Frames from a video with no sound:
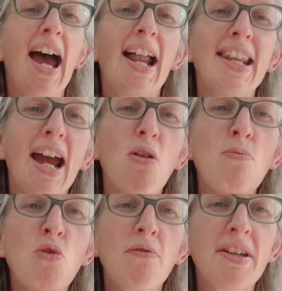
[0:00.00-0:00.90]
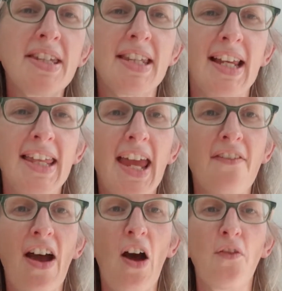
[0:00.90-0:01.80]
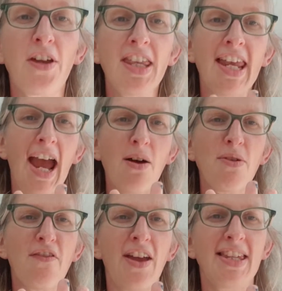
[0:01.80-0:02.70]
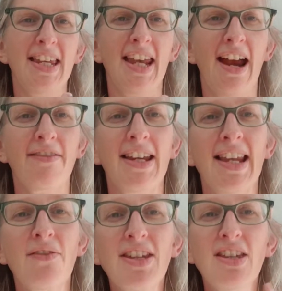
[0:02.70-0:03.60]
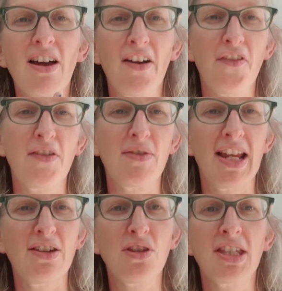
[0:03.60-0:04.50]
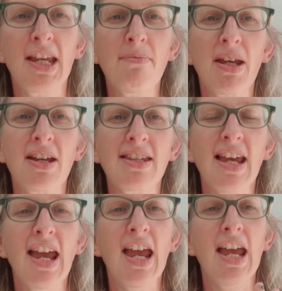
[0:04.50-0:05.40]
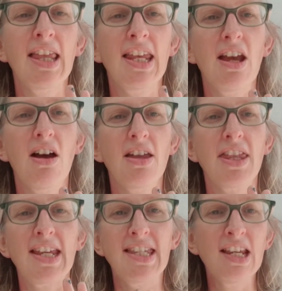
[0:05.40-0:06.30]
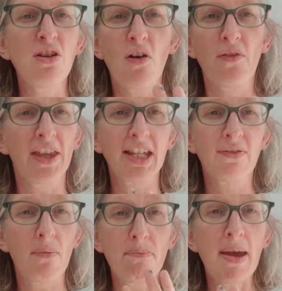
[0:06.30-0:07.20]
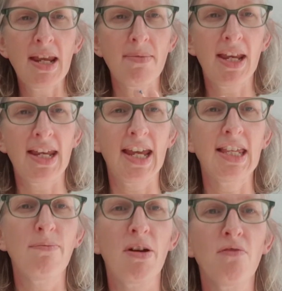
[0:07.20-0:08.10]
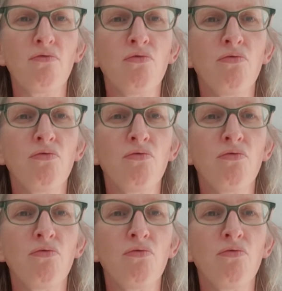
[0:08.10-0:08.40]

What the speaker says: And now more recently, they've offered the outward facing carry. Now this I find really interesting because they didn't offer this for many, many years, but